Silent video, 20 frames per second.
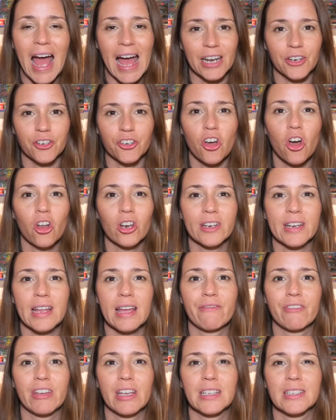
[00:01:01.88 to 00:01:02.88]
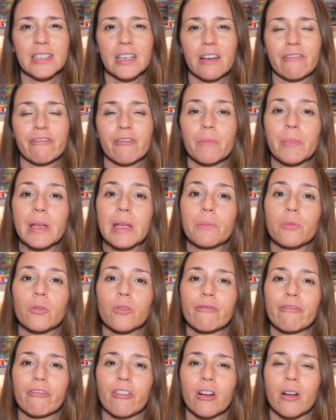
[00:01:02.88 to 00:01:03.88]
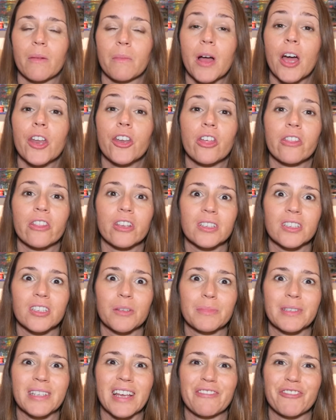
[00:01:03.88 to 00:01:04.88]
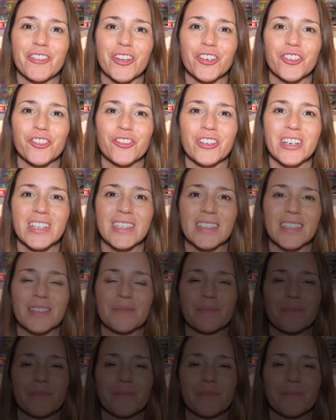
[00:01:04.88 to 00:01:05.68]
and Holiday Visa from people from another subset of countries.